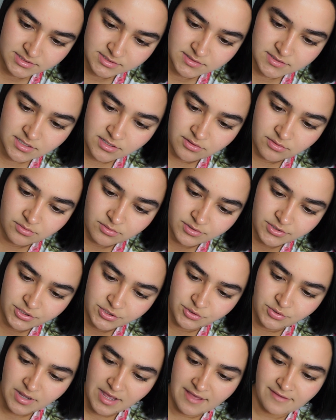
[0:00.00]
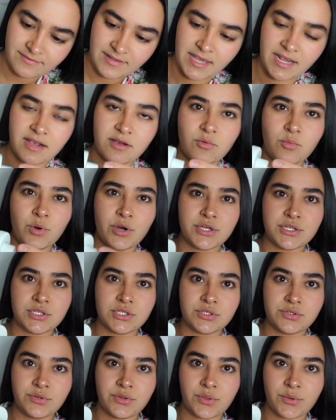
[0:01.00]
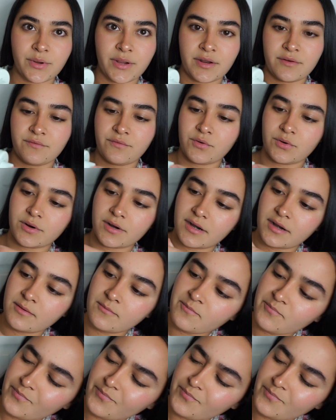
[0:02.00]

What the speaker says: So you have like 1, 2, 3, and 4.